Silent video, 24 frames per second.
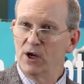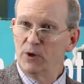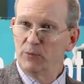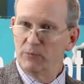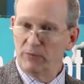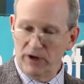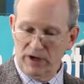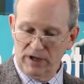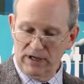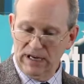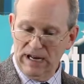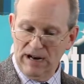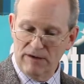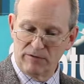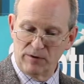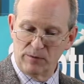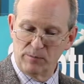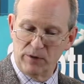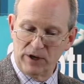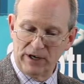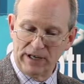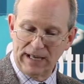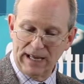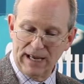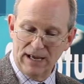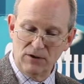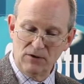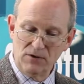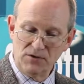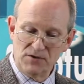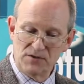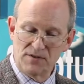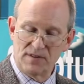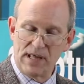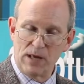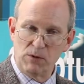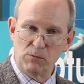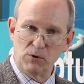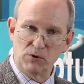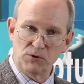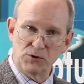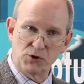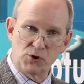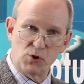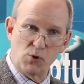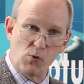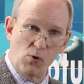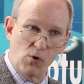but everybody else they will
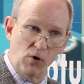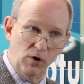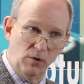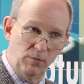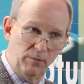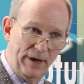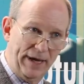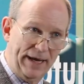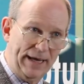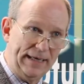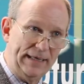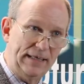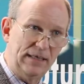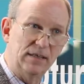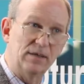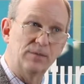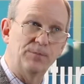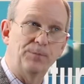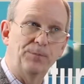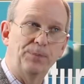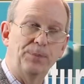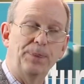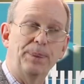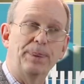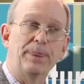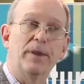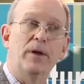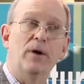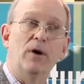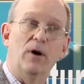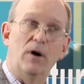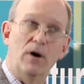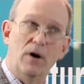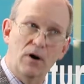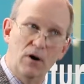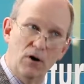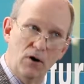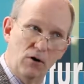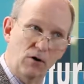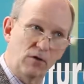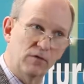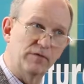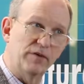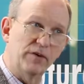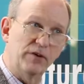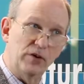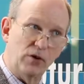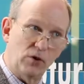torment
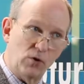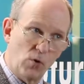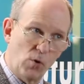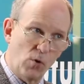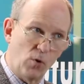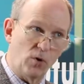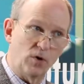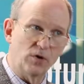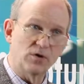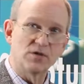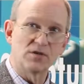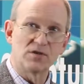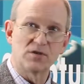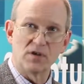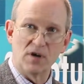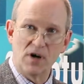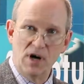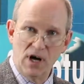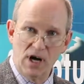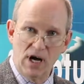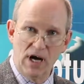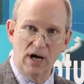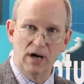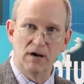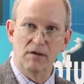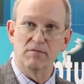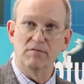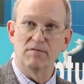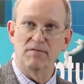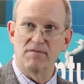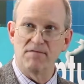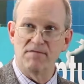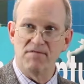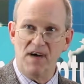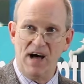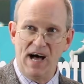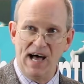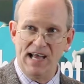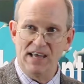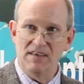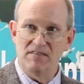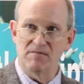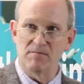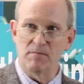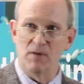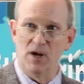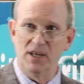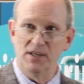over the course of
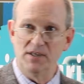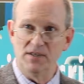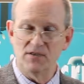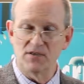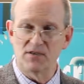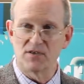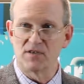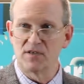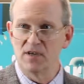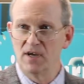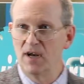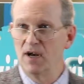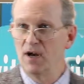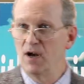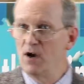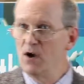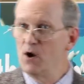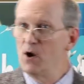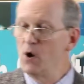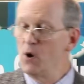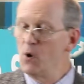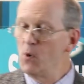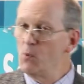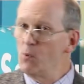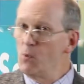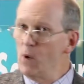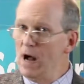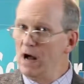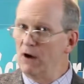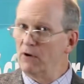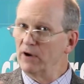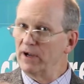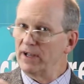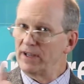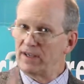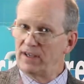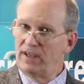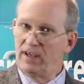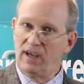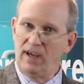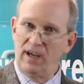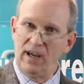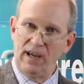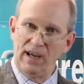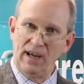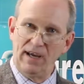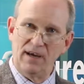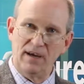5 months, while a
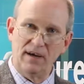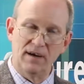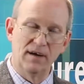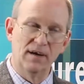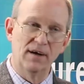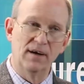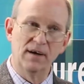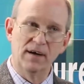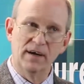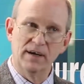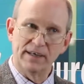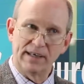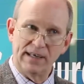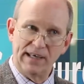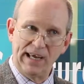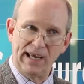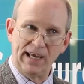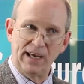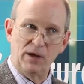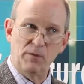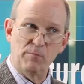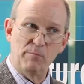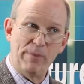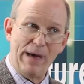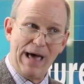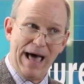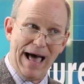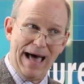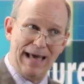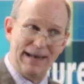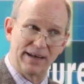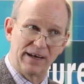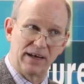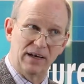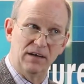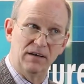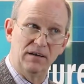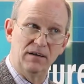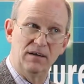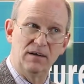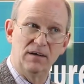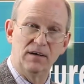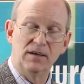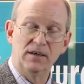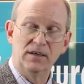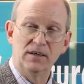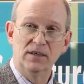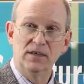king, King Abaddon,
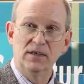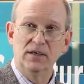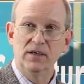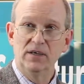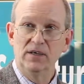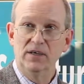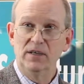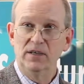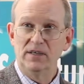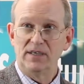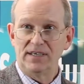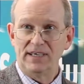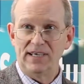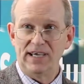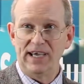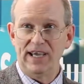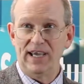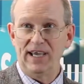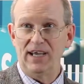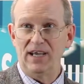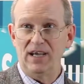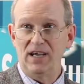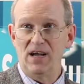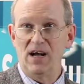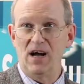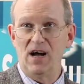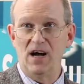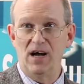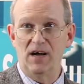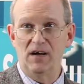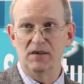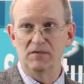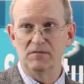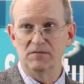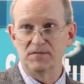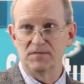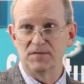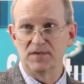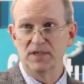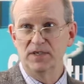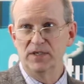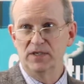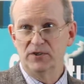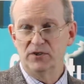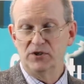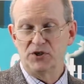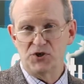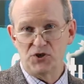king of
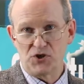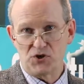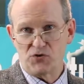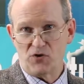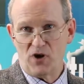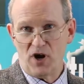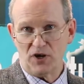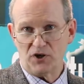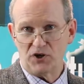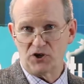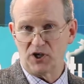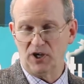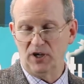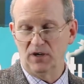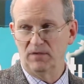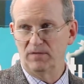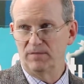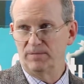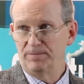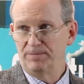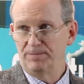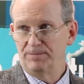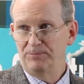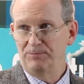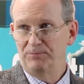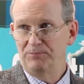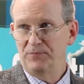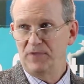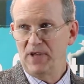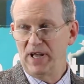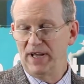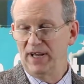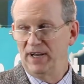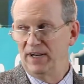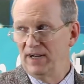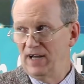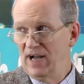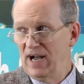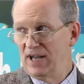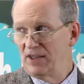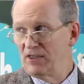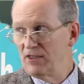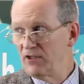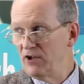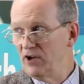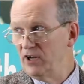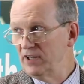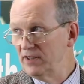destruction. And I
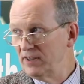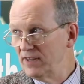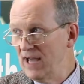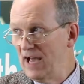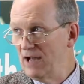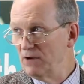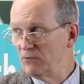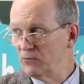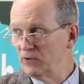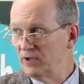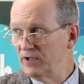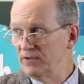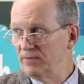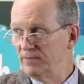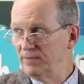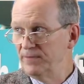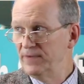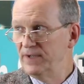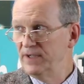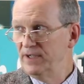thought that would